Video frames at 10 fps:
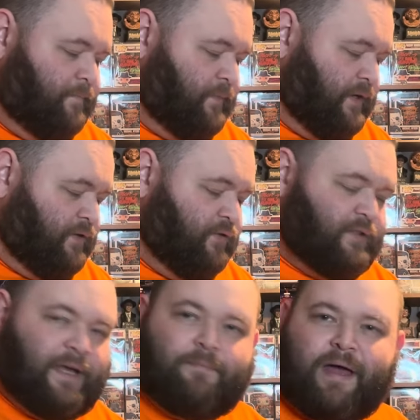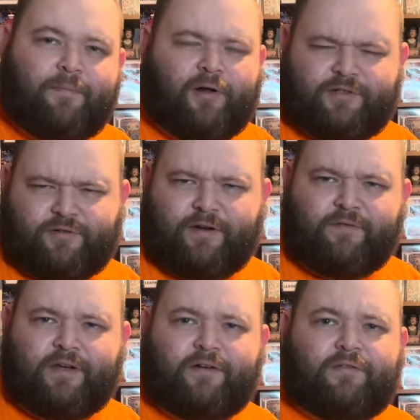They're usually at Mad Monster
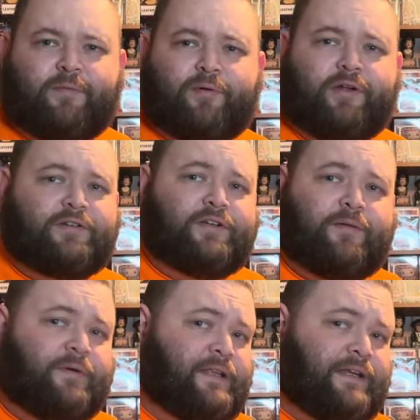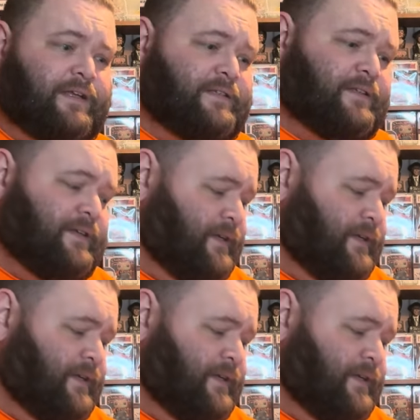every year, the production company that does it.